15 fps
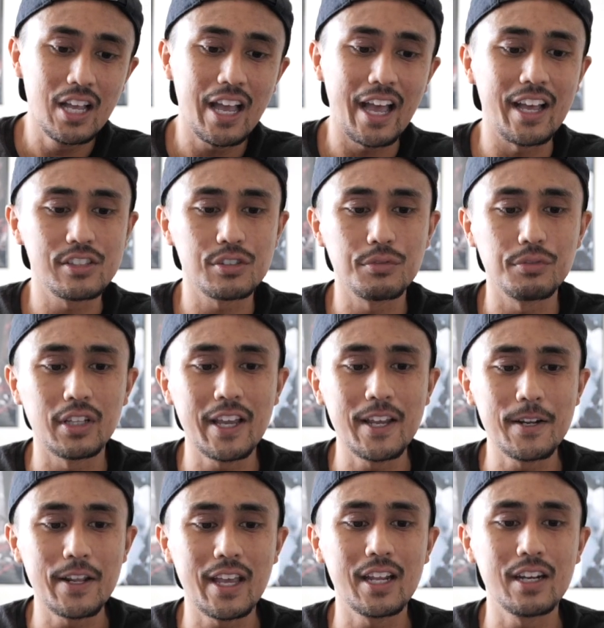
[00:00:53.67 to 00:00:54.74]
as of
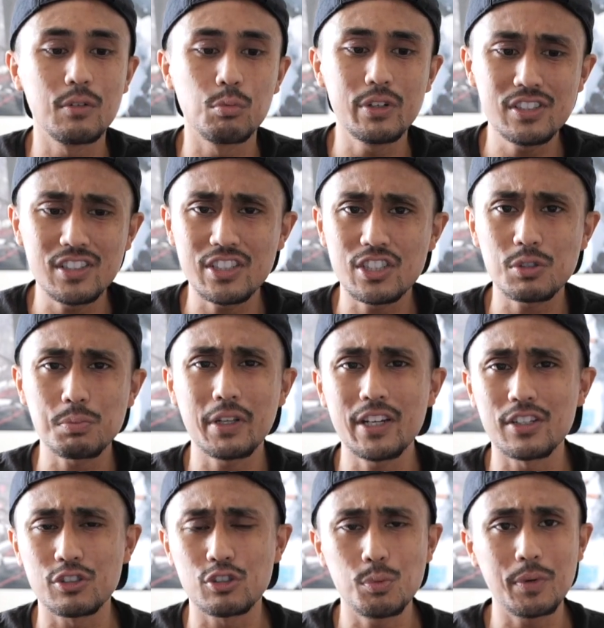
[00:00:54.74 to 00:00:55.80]
late, and recently just played a
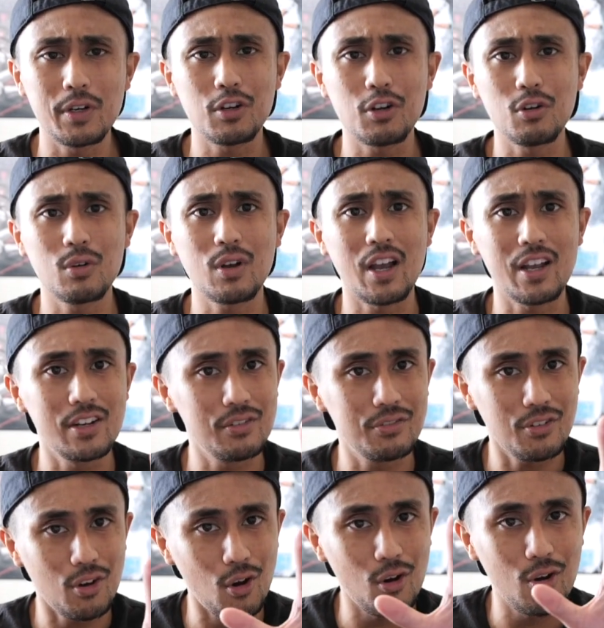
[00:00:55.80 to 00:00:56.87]
superhero kind of
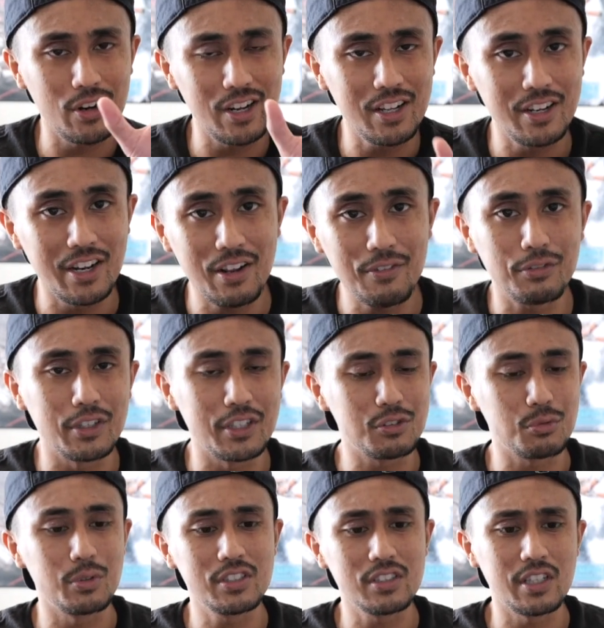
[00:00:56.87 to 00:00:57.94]
on Netflix
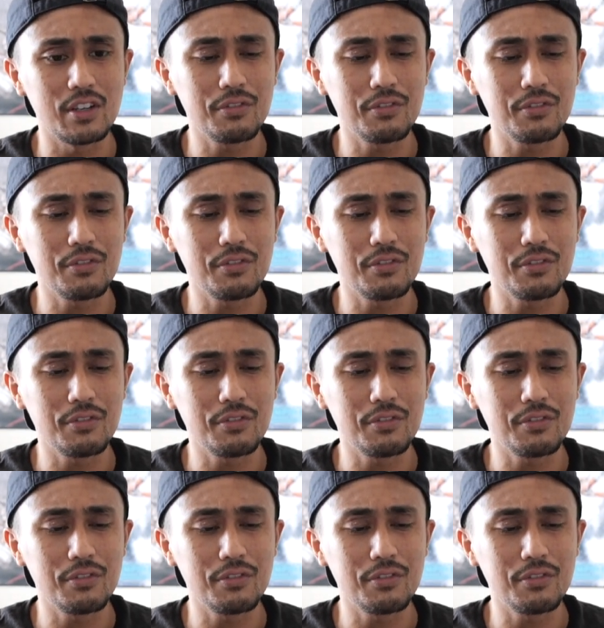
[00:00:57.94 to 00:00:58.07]
recently.